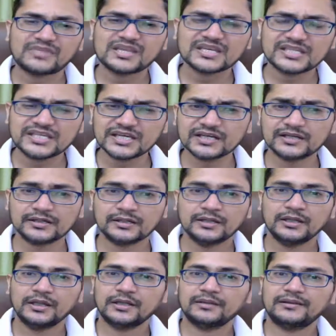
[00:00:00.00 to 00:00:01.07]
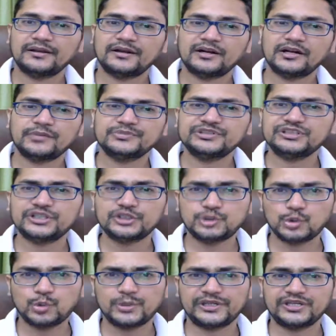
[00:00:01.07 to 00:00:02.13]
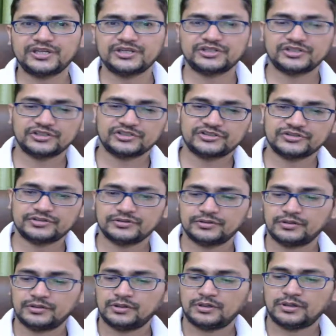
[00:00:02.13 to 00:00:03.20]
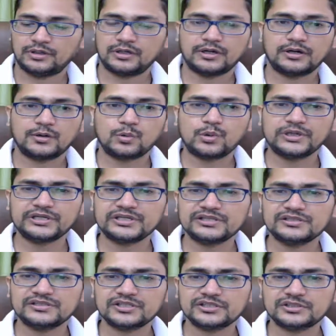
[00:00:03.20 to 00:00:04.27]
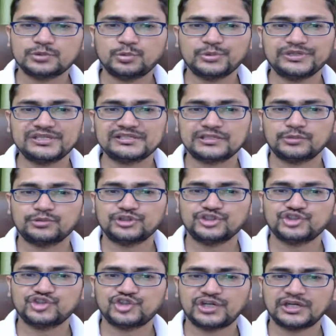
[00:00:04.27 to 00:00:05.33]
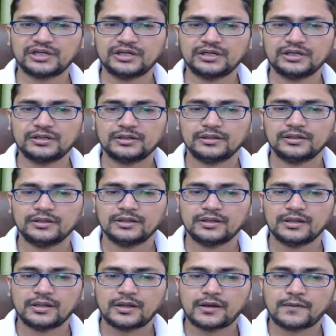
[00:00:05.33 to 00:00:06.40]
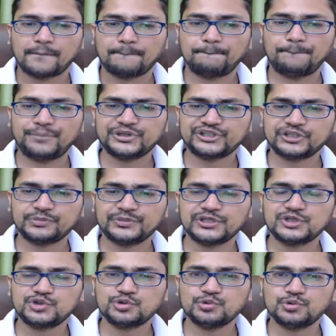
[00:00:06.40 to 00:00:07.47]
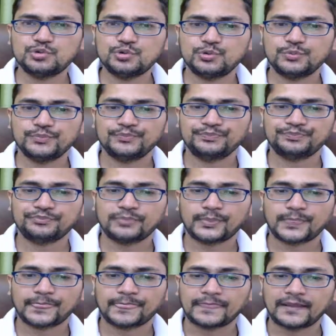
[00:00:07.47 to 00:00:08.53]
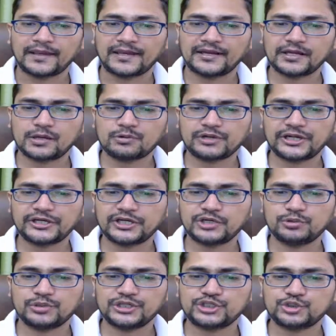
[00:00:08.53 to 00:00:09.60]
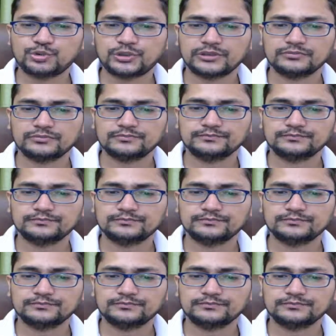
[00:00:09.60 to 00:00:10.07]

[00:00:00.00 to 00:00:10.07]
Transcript: Here, there are basically two variations. Uh, one is just queen e7 check, bishop e2, and now knight into h1.